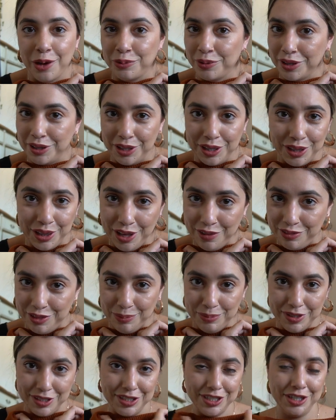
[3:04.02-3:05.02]
really love the
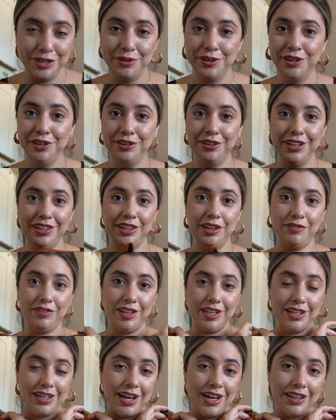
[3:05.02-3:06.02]
material. I love
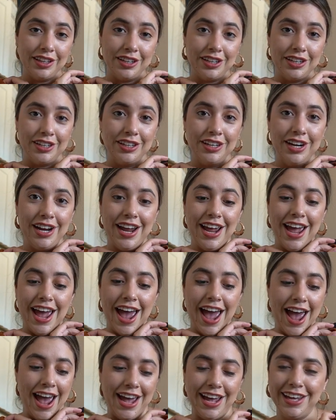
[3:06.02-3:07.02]
the color,
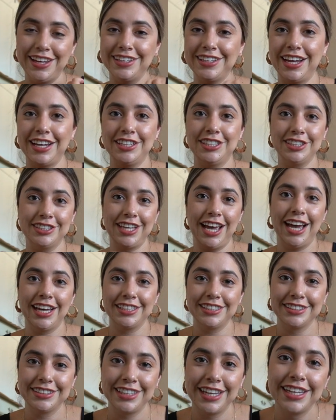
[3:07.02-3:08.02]
and I just had
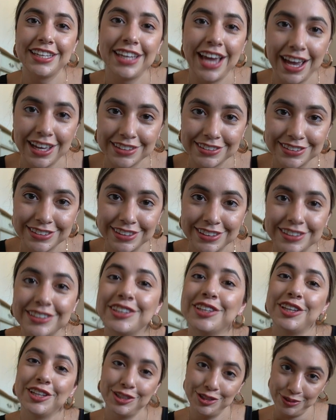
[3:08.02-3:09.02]
to say yes
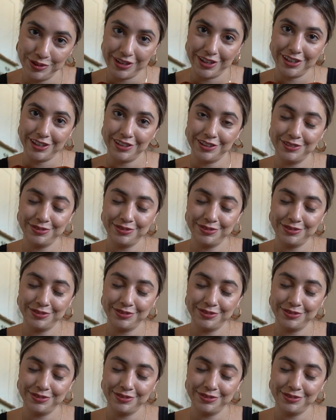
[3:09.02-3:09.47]
to the sweater.